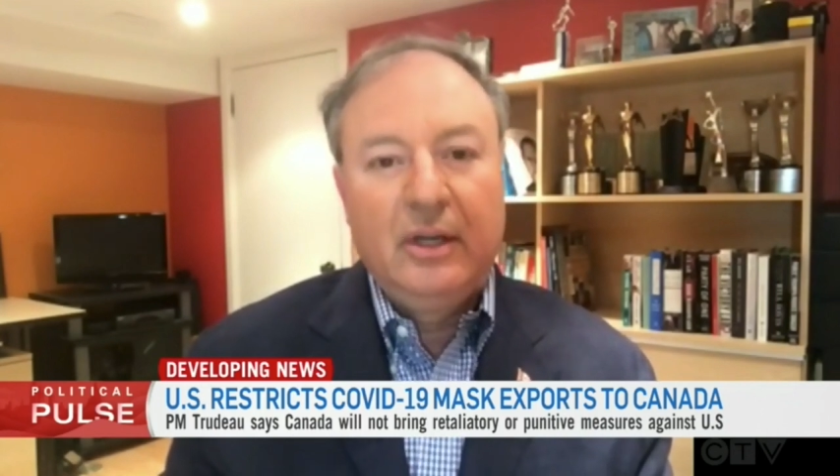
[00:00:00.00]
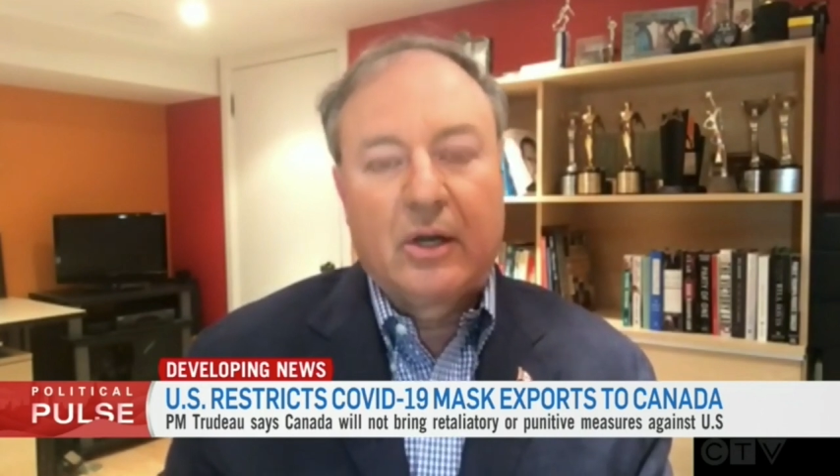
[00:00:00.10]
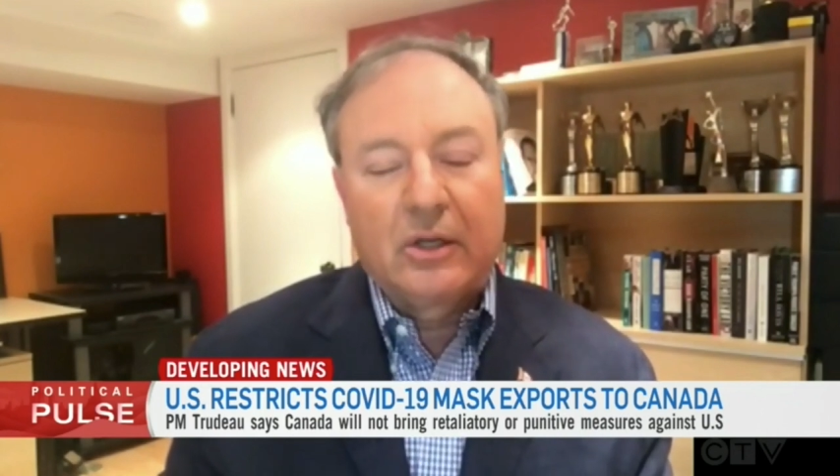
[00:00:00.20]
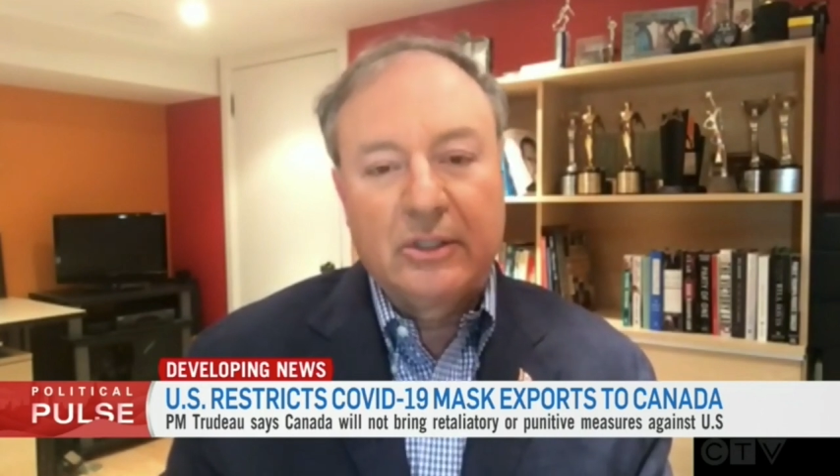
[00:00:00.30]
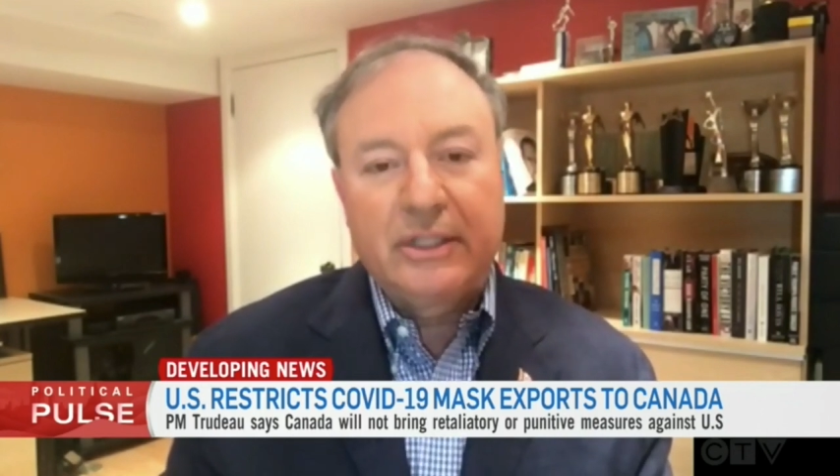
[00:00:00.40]

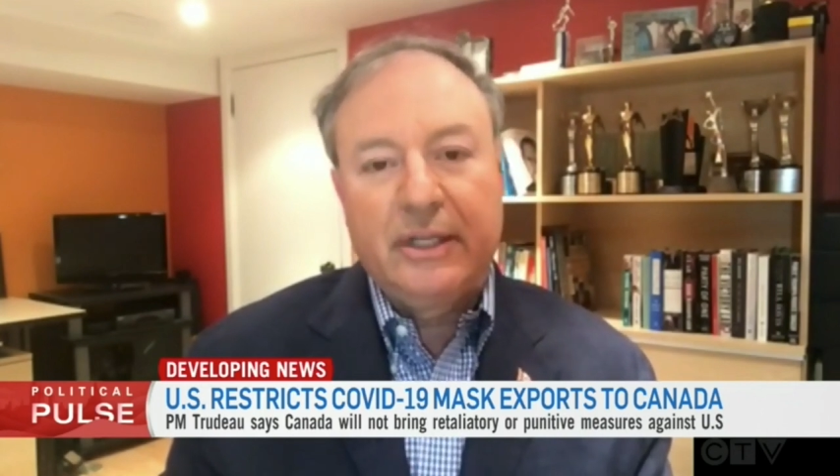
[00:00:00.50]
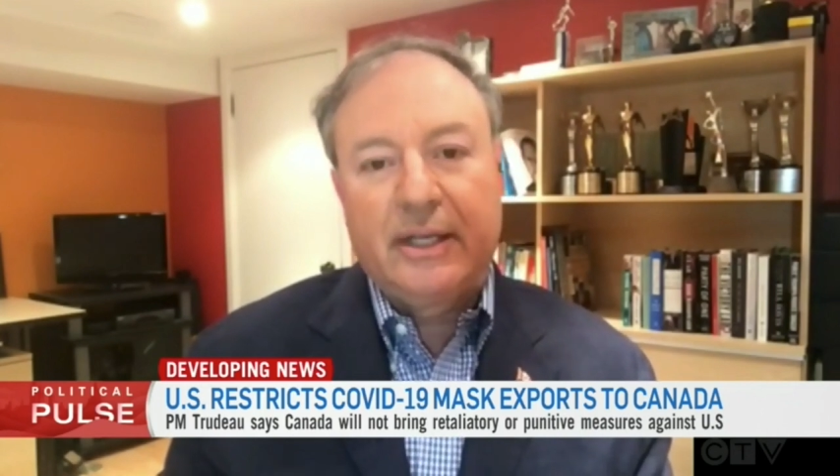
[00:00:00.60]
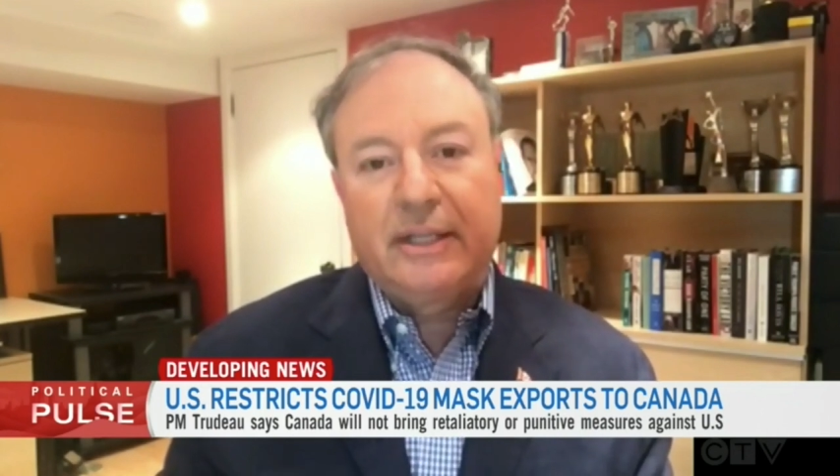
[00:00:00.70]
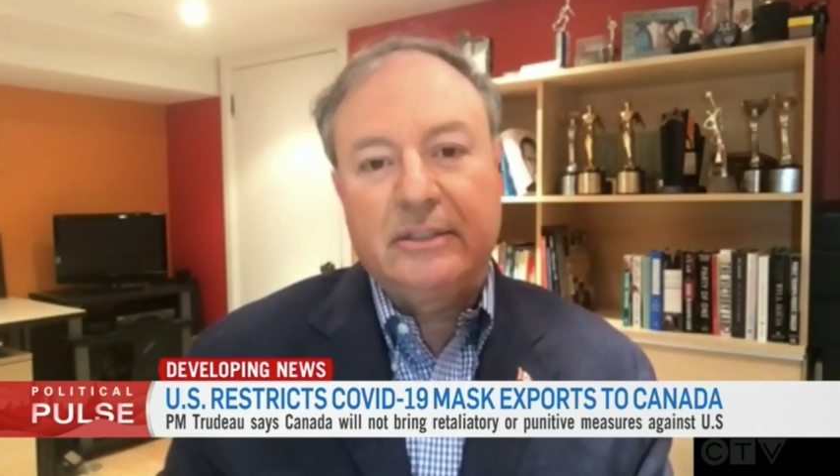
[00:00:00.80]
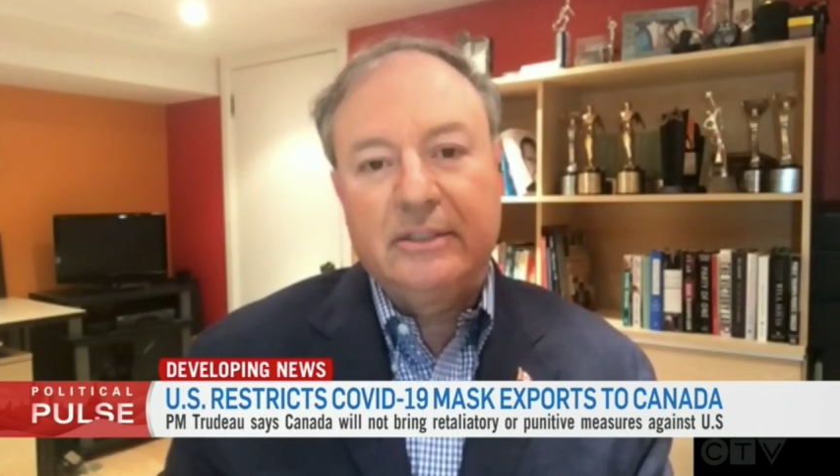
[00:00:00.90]
are looking
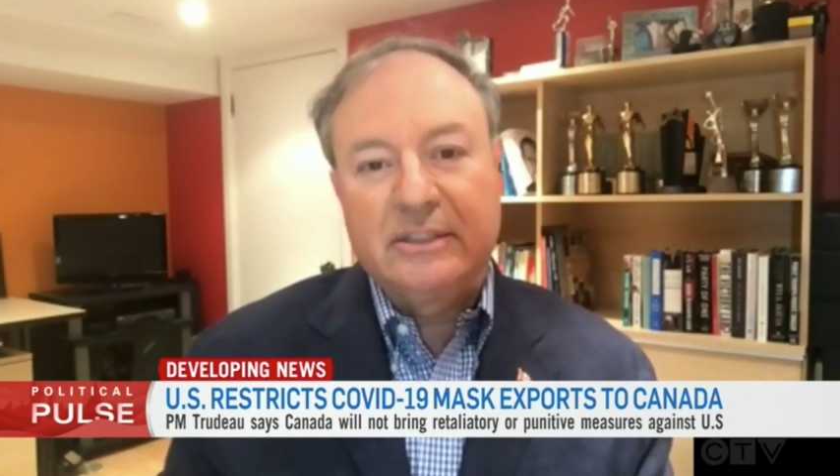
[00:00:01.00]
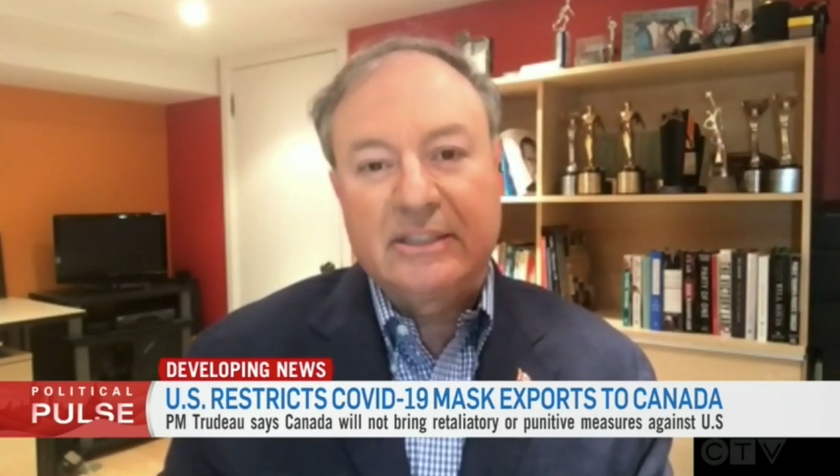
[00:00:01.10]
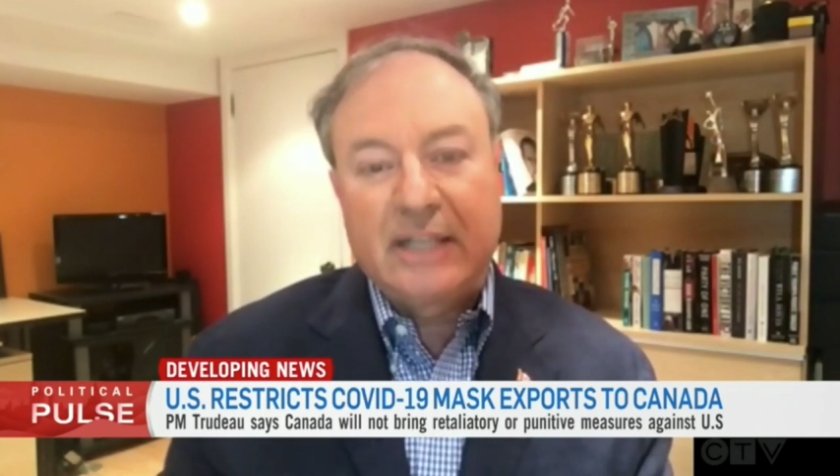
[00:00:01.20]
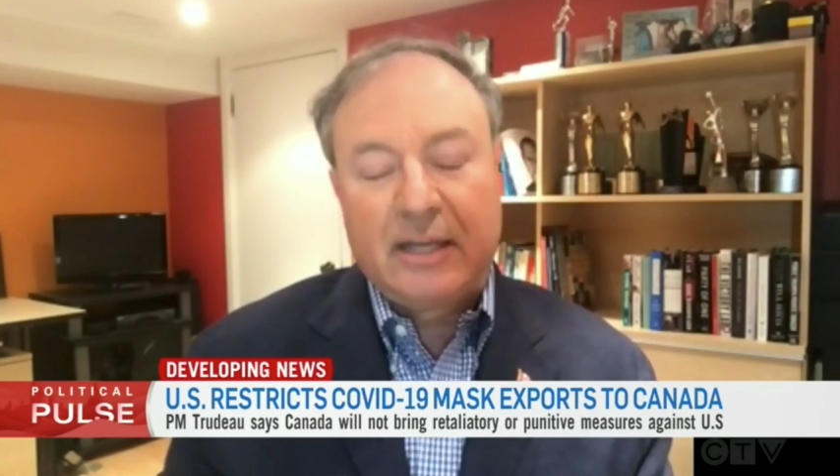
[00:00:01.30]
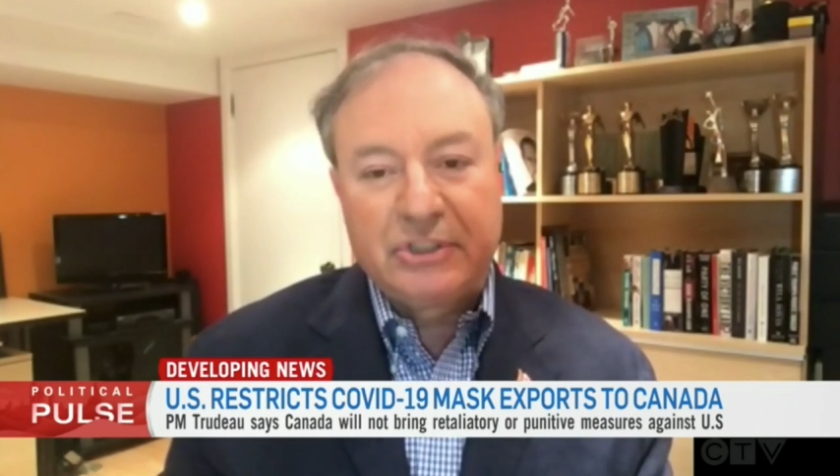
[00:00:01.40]
at
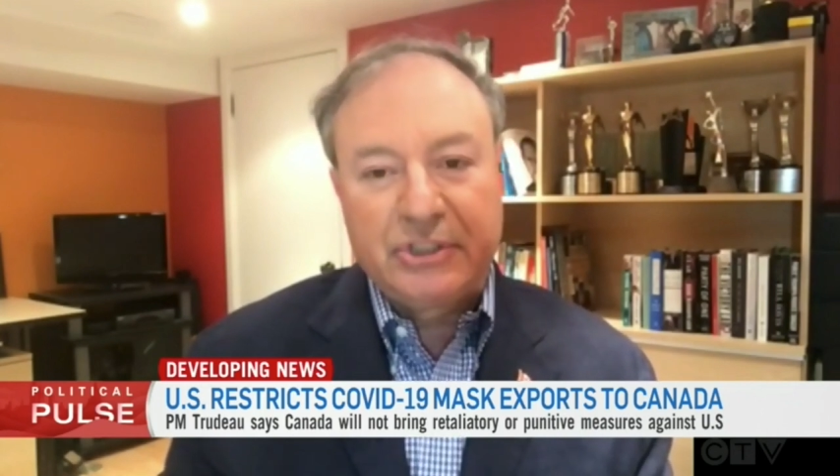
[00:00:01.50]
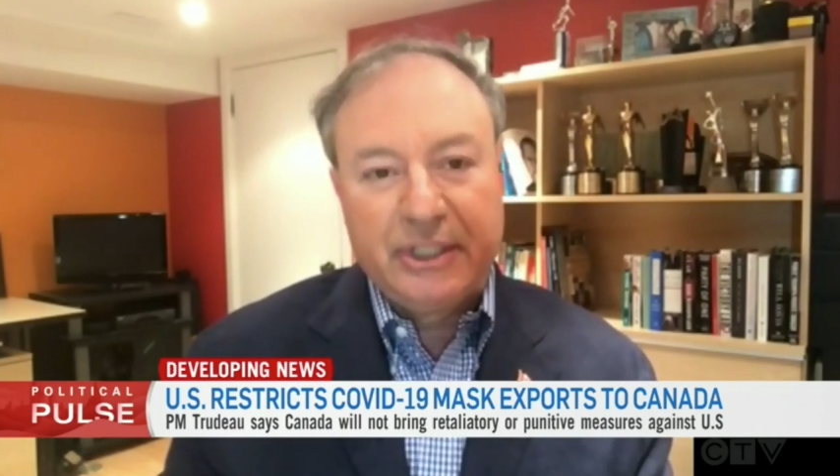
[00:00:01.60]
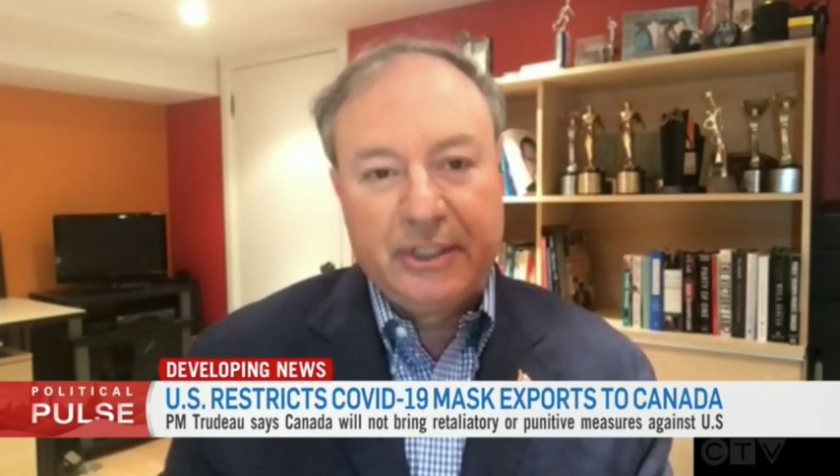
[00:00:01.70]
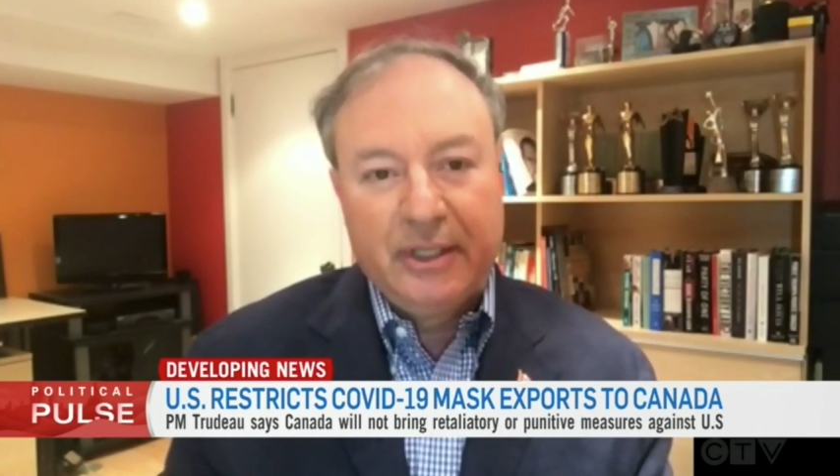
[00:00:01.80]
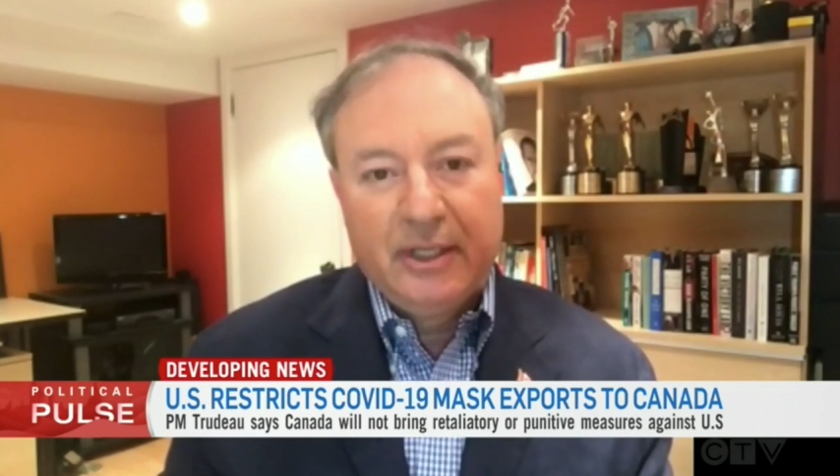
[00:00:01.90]

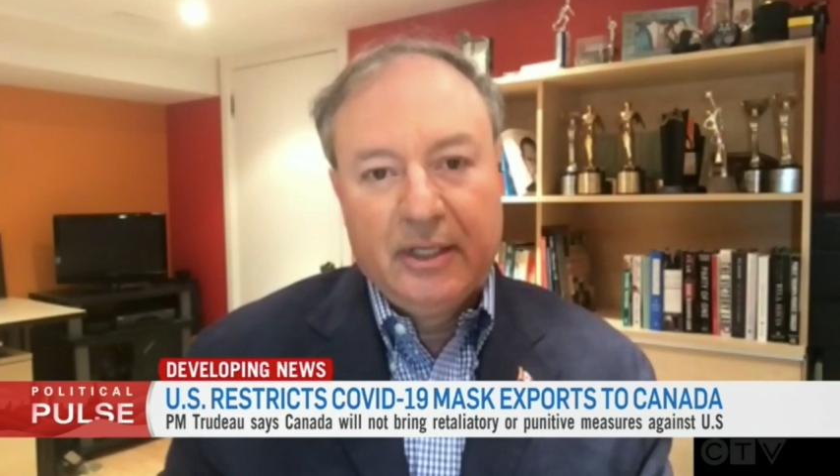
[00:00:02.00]
establishing